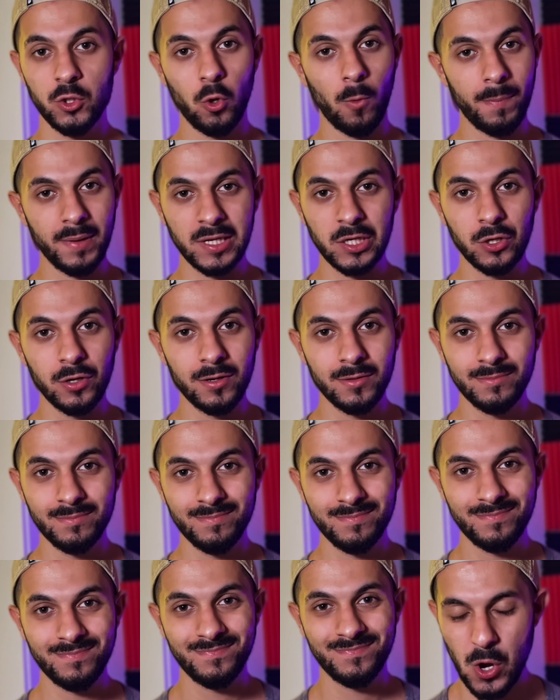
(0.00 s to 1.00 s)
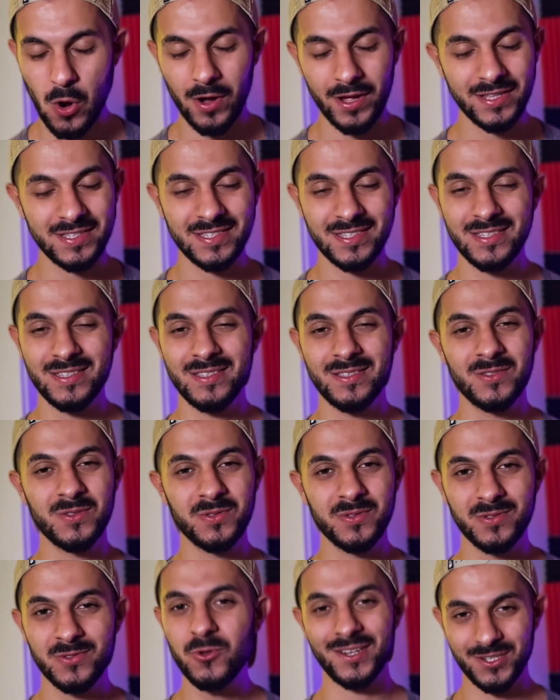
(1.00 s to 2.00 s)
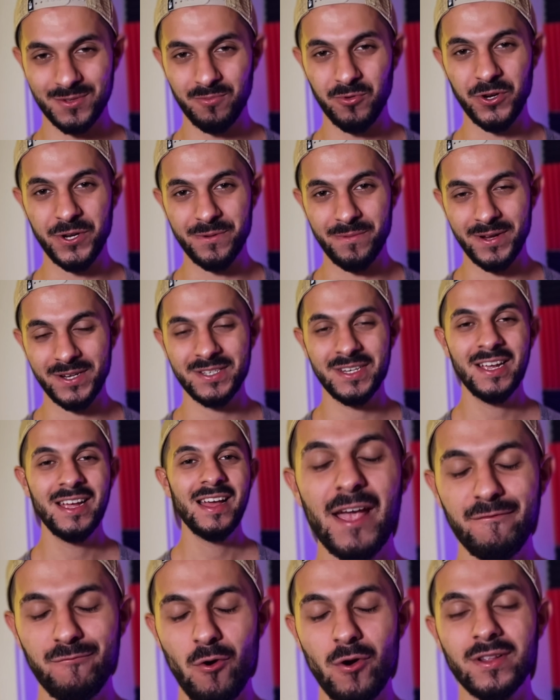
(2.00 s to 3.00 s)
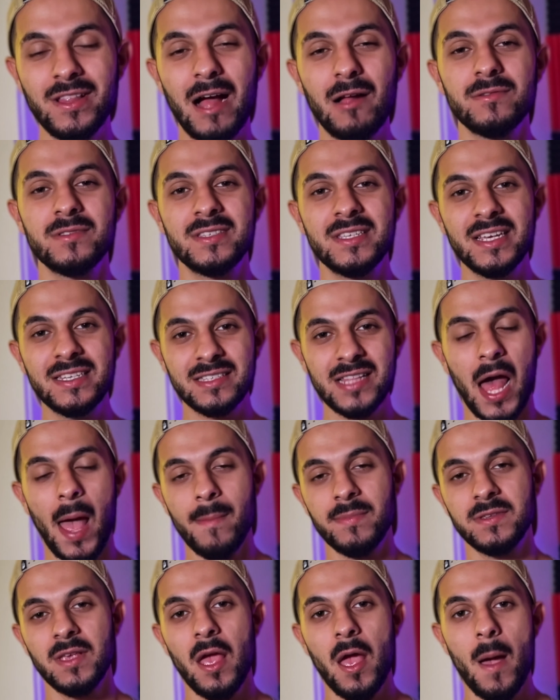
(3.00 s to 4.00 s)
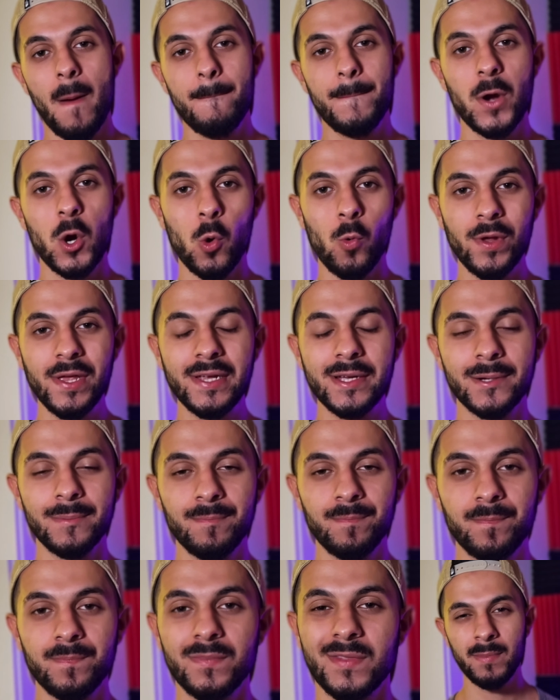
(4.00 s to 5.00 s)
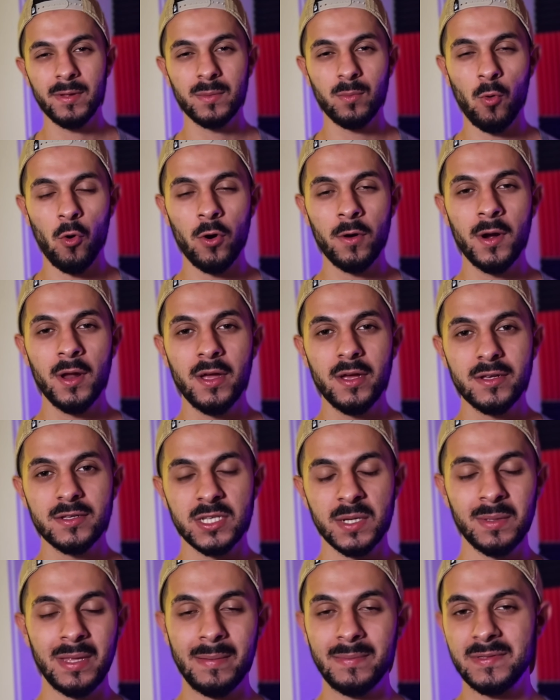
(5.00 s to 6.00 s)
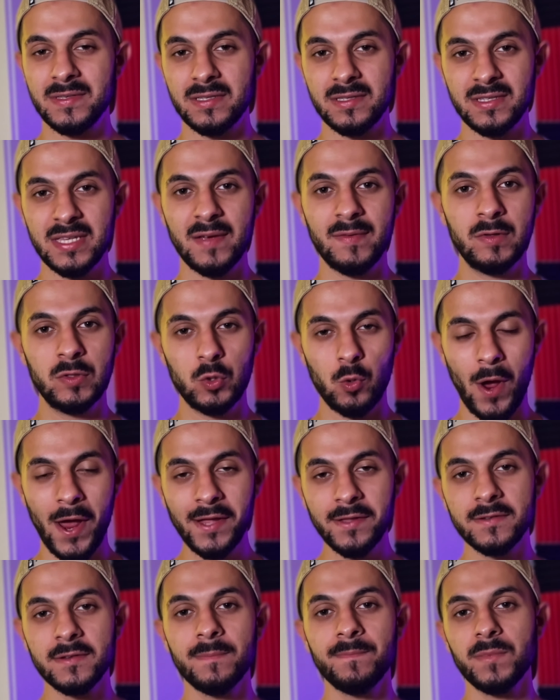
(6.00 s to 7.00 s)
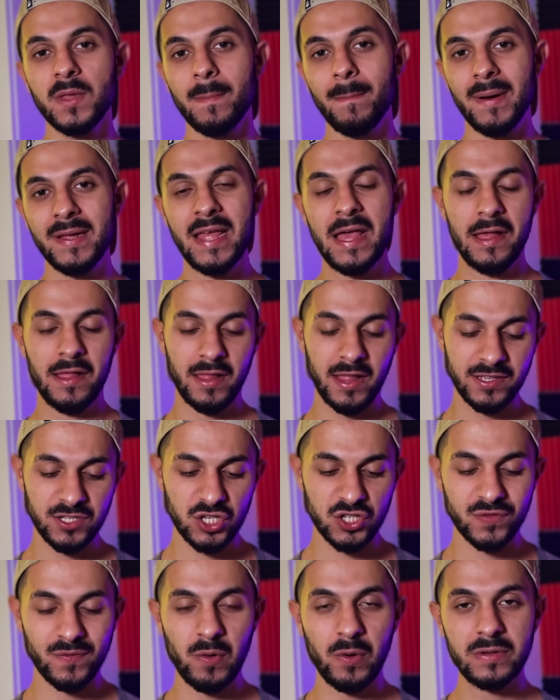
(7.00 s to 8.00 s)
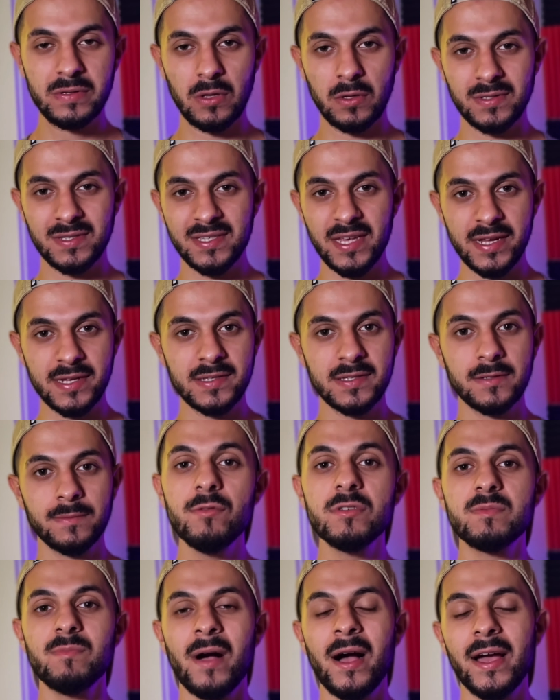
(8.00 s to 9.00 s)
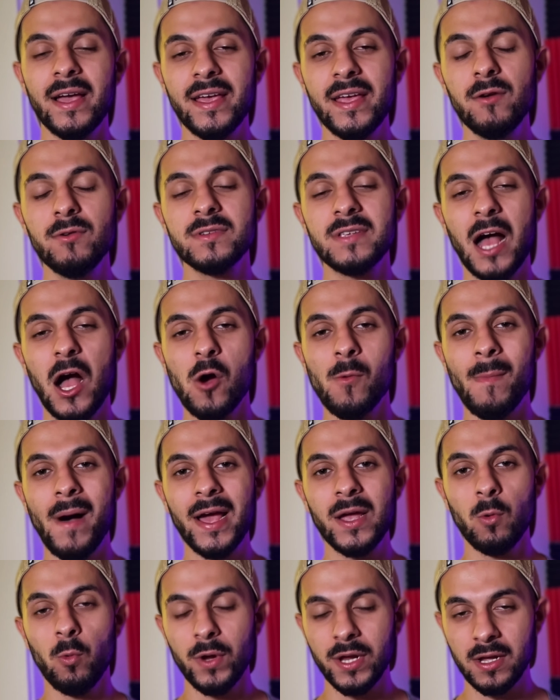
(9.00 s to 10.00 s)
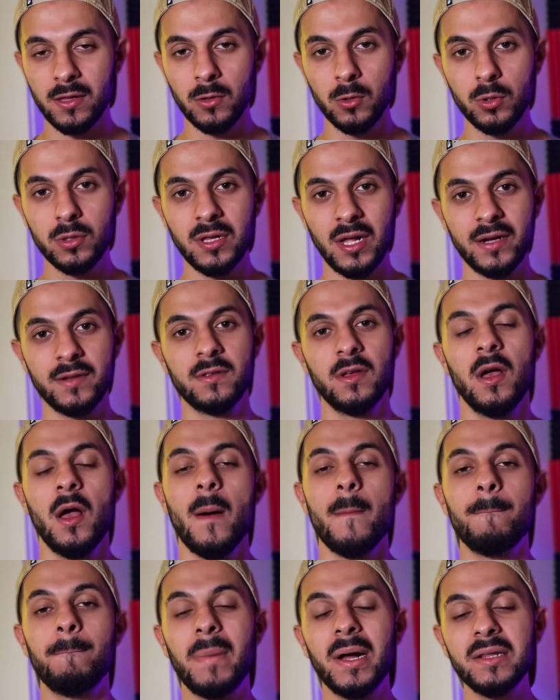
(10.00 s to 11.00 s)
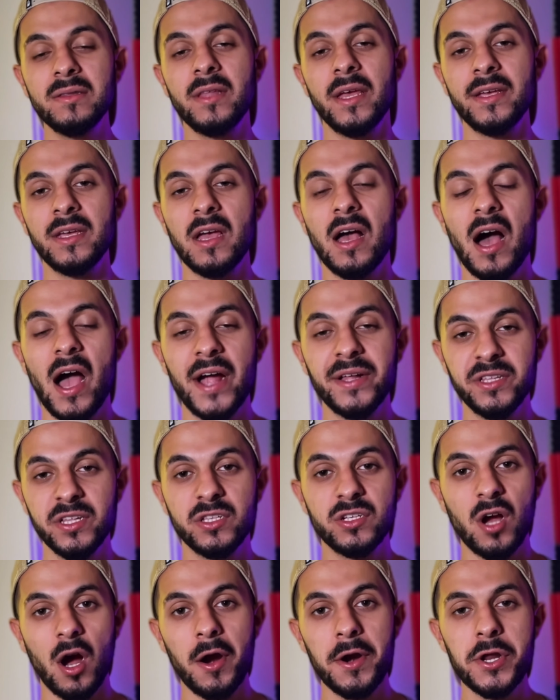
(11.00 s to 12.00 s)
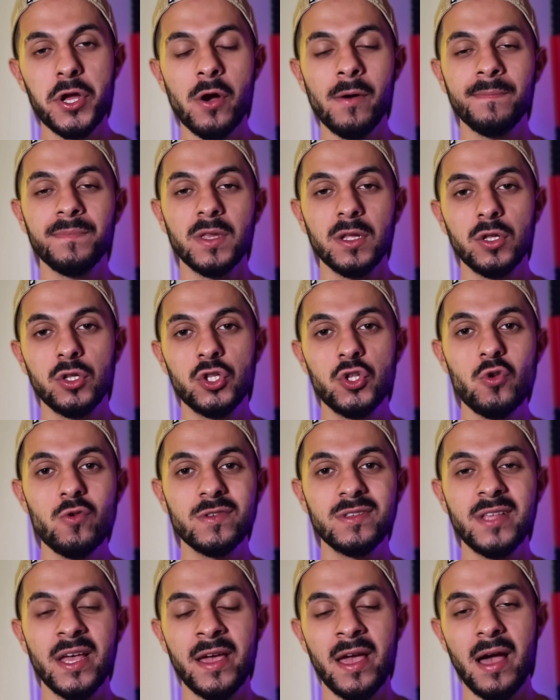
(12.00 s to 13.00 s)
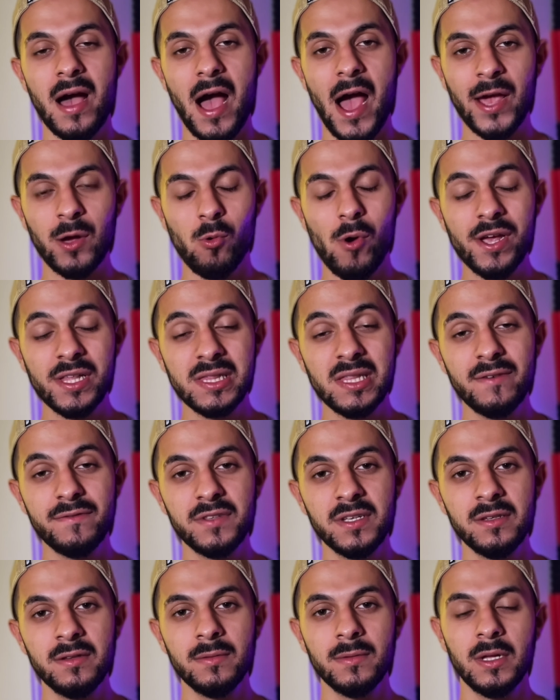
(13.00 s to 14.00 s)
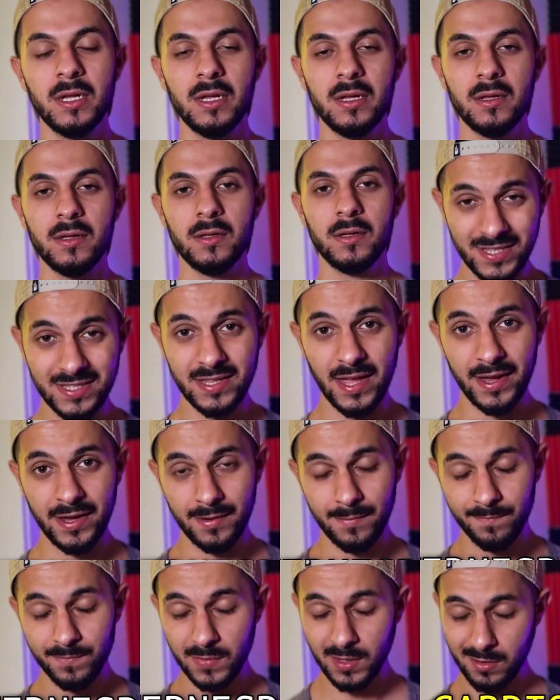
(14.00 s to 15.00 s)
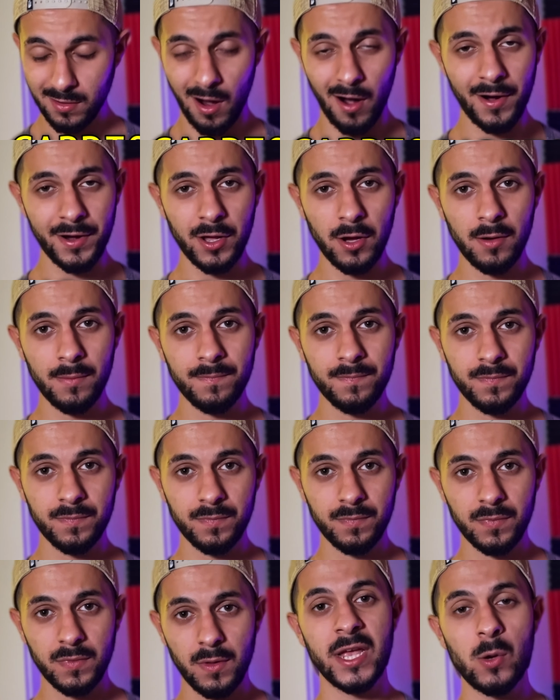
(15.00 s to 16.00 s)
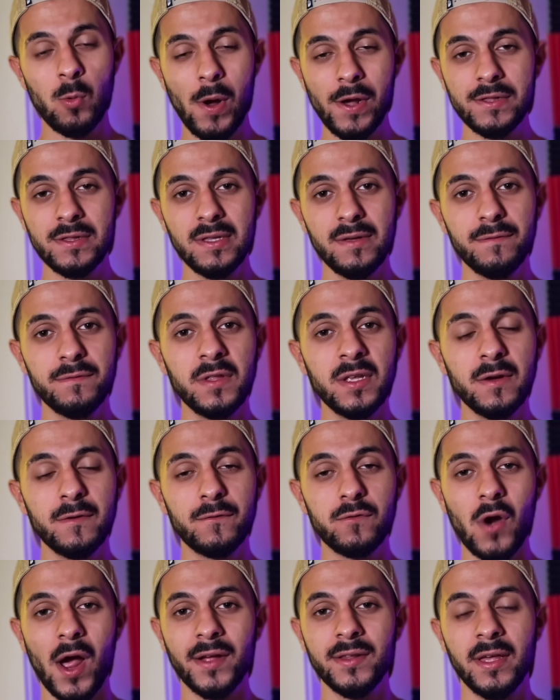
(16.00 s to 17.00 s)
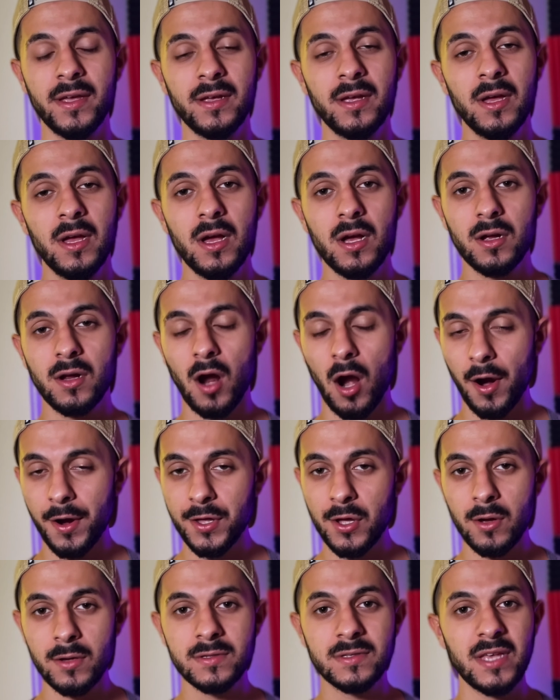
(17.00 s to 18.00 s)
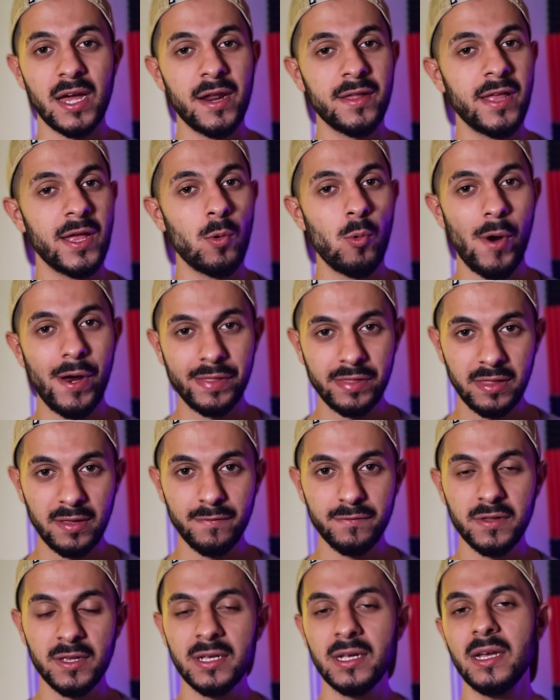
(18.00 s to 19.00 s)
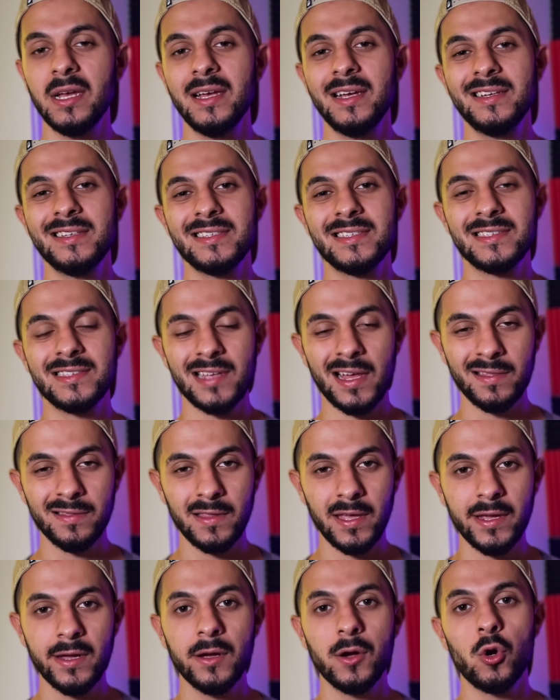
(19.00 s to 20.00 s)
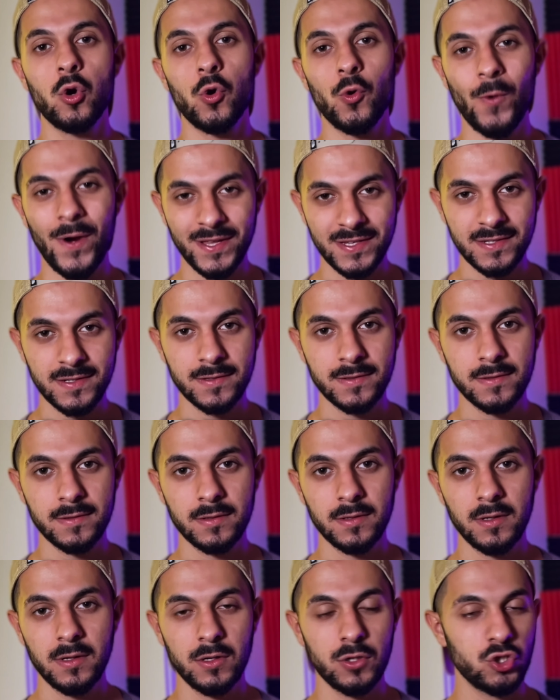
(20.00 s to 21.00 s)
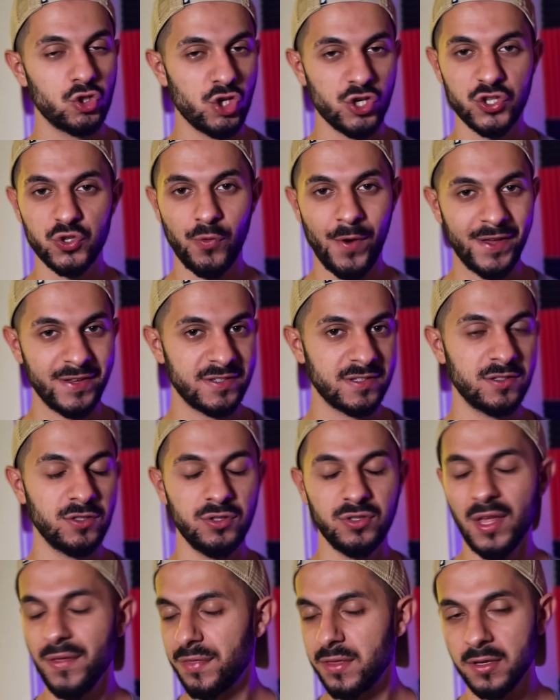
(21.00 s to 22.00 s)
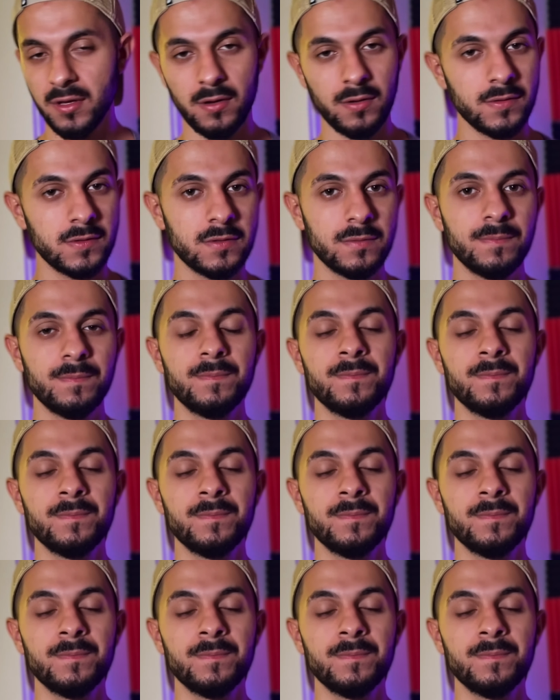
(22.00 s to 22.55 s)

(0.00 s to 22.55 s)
you'll be good. You know, it's too much, pretty much. I've worked out six times per week, a little bit more, sometimes seven to eight. But yeah, let's just focus on six. Here's my, here's how my week looked like. Monday, I did cardio. Tuesday, I weightlifted. Wednesday, cardio. Thursday, weightlifting. Friday, cardio. Saturday, weightlifting. Sunday rest, just rest, nothing else.